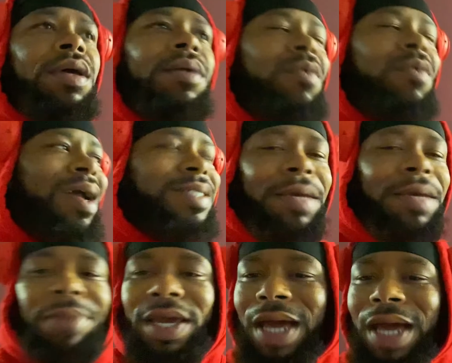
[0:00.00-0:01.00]
When I say
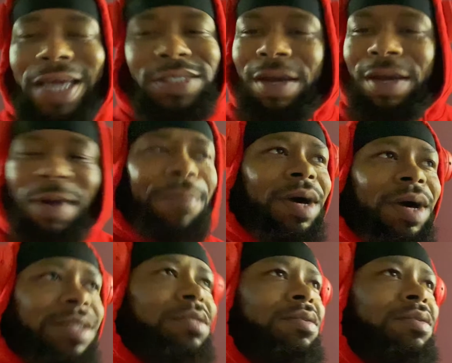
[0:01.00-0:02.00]
big, I ain't talking about
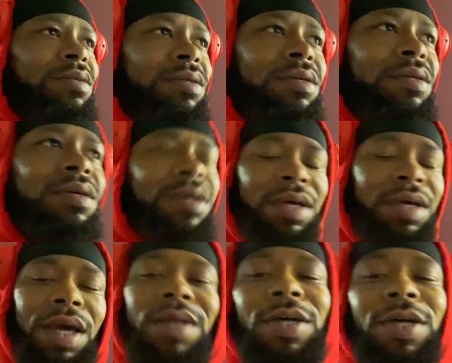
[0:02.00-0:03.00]
muscle.
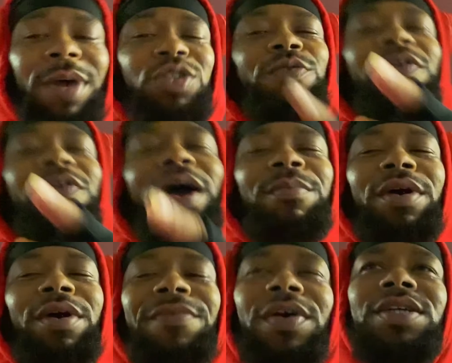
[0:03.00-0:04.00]
I'm talking about you fat
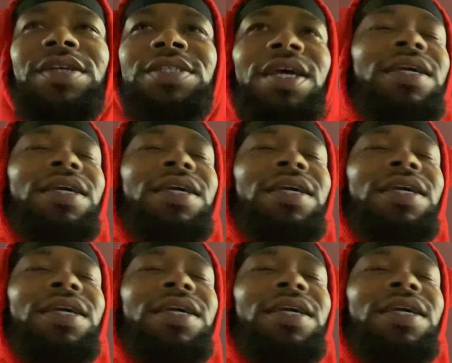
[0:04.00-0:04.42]
motherfuckers.